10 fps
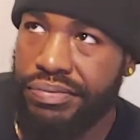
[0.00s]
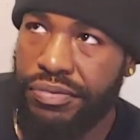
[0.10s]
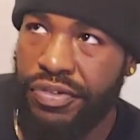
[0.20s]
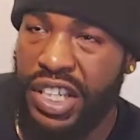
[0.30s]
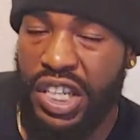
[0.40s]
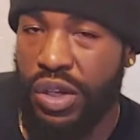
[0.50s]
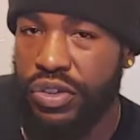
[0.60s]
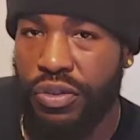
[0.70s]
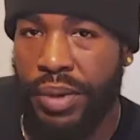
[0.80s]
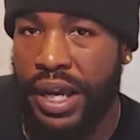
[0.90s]
videos
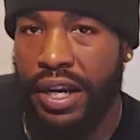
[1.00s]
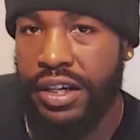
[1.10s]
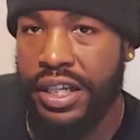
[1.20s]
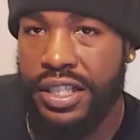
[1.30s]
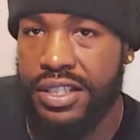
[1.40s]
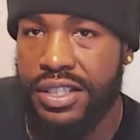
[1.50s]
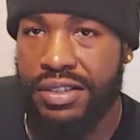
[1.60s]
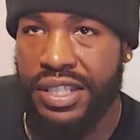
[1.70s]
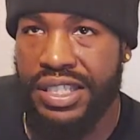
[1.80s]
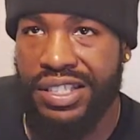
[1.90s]
for my air guns
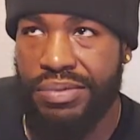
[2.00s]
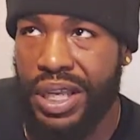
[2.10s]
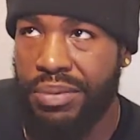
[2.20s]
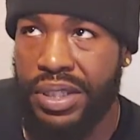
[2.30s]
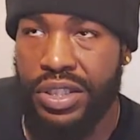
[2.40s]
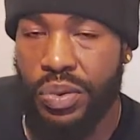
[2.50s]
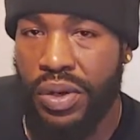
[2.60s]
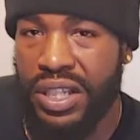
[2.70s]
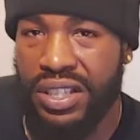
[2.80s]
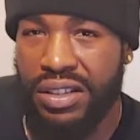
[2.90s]
since maybe
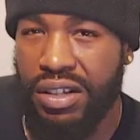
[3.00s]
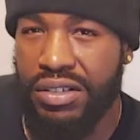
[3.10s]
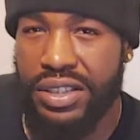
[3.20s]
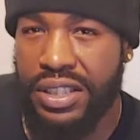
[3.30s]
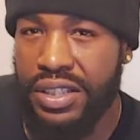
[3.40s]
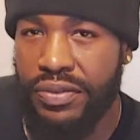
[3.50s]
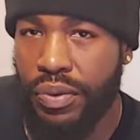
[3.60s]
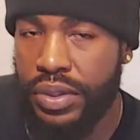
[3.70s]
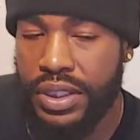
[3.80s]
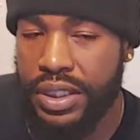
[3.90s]
2013,
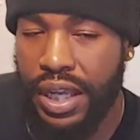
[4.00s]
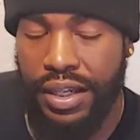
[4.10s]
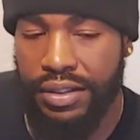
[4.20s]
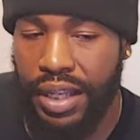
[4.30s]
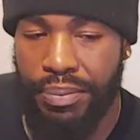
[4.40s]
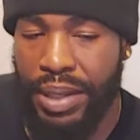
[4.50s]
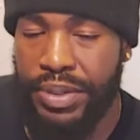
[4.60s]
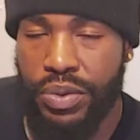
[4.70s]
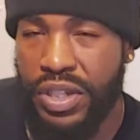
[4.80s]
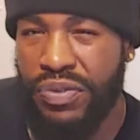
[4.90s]
14, maybe
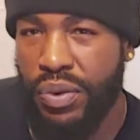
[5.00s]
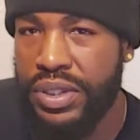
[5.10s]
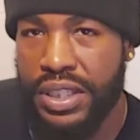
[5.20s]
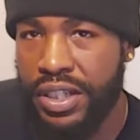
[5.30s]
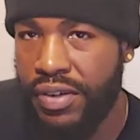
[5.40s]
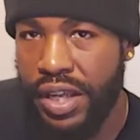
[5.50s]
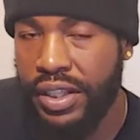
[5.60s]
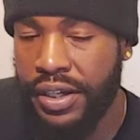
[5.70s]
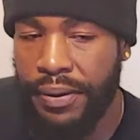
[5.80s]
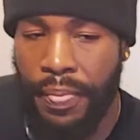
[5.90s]
2014 around
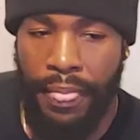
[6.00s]
there.